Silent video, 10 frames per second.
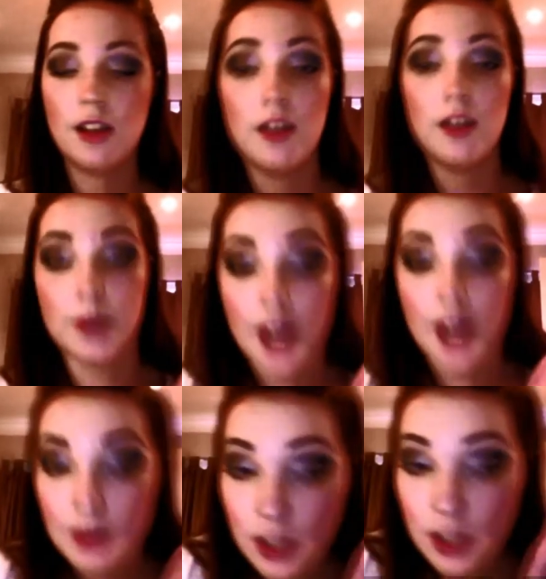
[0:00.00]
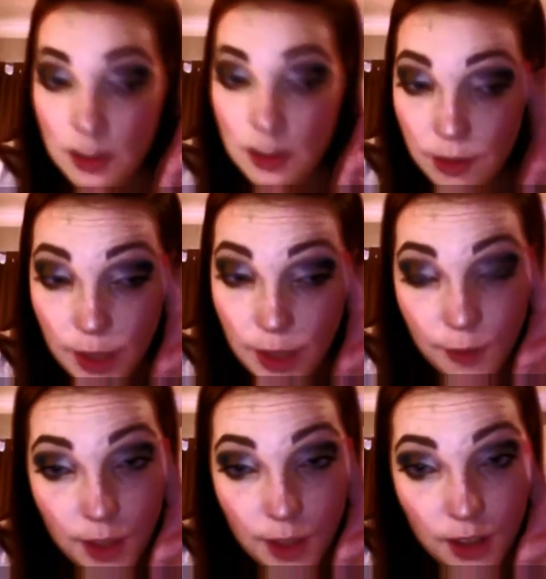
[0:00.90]
So again, I'm just going to use my ring
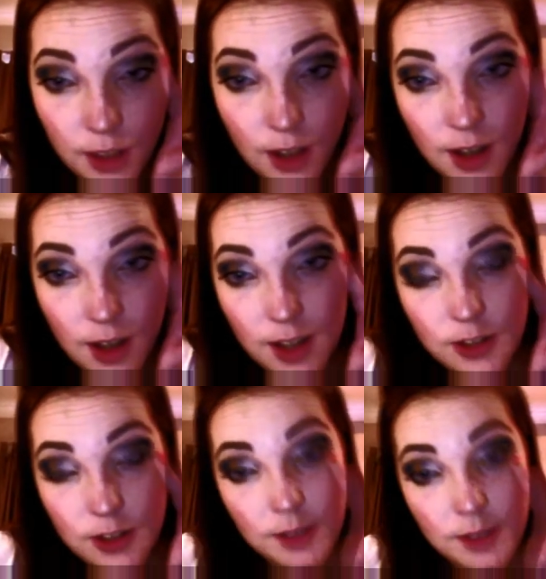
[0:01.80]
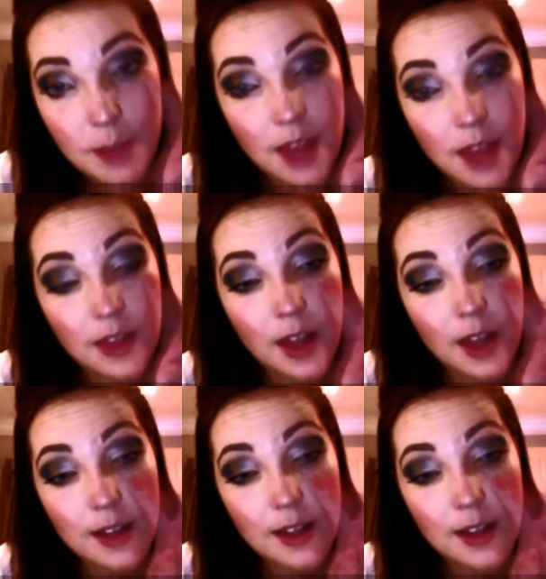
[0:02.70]
finger and just pat that